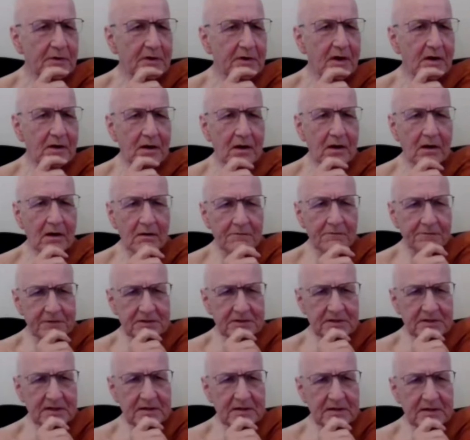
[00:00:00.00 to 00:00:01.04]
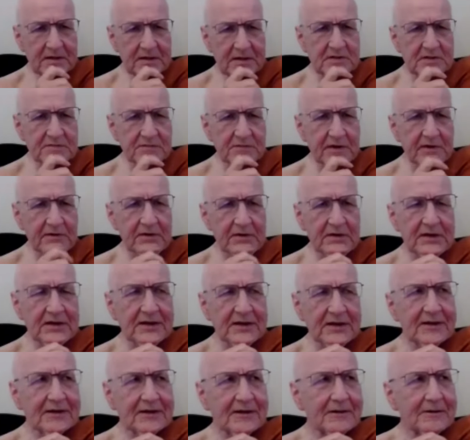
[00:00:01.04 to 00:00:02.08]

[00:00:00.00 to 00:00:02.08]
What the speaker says: But oftentimes it's very